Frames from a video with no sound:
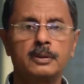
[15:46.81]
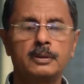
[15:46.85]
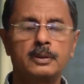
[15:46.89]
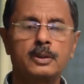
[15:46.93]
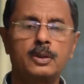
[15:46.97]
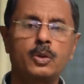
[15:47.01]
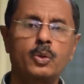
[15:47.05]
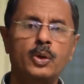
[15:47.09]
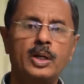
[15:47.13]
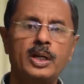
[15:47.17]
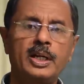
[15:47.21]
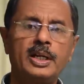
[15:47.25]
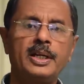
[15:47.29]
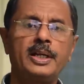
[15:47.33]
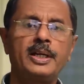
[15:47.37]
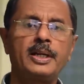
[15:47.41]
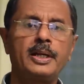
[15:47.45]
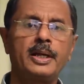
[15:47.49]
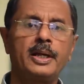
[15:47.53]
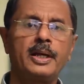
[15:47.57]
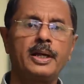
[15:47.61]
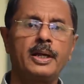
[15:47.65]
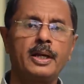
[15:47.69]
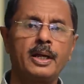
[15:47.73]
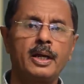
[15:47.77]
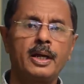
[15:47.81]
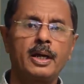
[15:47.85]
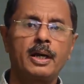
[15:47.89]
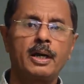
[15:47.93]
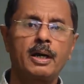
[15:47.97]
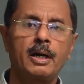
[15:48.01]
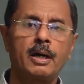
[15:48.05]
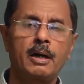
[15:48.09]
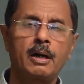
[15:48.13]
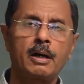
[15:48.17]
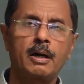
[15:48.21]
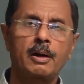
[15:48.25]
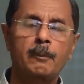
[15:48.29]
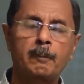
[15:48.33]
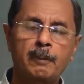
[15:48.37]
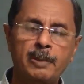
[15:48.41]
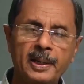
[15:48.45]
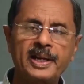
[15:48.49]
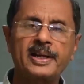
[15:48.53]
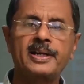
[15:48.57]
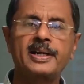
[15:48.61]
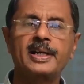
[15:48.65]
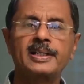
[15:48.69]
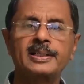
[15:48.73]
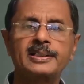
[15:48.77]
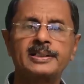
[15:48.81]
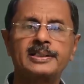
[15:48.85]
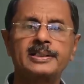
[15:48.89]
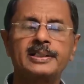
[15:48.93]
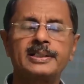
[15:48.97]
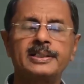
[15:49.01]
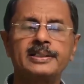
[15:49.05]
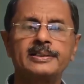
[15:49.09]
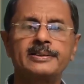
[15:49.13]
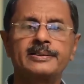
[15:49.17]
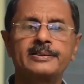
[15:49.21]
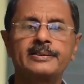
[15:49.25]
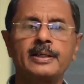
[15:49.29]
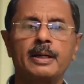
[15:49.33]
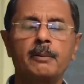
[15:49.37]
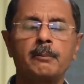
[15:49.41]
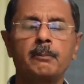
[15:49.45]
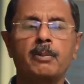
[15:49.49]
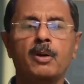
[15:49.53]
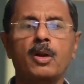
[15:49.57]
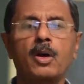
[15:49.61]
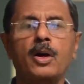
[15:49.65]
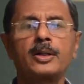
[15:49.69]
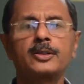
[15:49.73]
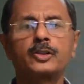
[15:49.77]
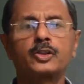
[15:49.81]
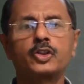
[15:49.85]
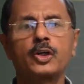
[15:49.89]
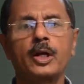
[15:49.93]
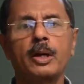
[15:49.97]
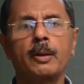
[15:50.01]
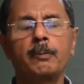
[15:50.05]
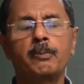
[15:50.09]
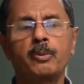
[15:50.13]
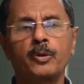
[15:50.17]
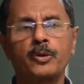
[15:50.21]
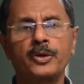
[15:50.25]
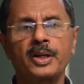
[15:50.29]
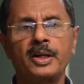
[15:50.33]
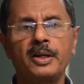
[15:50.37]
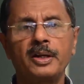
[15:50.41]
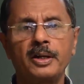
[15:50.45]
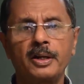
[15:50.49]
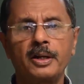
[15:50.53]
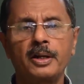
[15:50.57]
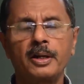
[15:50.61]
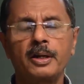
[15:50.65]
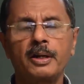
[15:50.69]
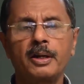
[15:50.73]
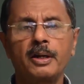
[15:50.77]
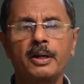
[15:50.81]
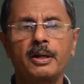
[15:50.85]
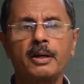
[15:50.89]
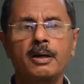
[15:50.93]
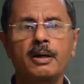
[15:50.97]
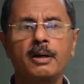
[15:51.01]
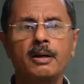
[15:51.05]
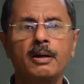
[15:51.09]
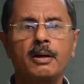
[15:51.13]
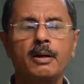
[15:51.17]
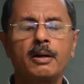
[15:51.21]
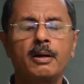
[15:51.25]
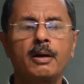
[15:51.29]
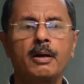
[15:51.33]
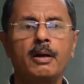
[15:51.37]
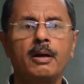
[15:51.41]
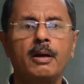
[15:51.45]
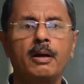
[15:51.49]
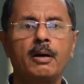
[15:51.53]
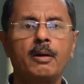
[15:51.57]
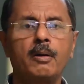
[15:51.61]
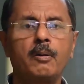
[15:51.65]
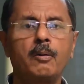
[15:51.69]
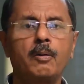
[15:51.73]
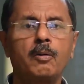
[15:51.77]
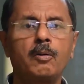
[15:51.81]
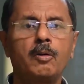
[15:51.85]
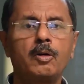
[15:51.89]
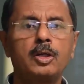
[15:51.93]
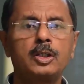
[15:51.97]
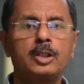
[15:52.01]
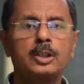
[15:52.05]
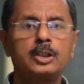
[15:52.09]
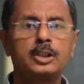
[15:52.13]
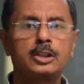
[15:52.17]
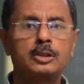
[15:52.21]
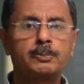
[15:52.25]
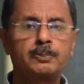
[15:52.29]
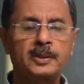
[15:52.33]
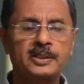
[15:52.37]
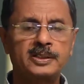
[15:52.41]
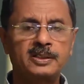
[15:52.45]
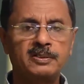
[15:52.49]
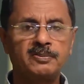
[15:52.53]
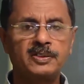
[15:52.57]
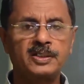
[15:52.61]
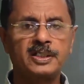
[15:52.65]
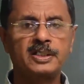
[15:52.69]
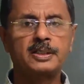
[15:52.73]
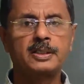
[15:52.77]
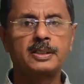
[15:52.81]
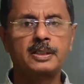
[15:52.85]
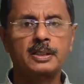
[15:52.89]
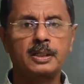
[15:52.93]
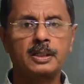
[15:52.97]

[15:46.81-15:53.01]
The only precondition is the employee should have put in specific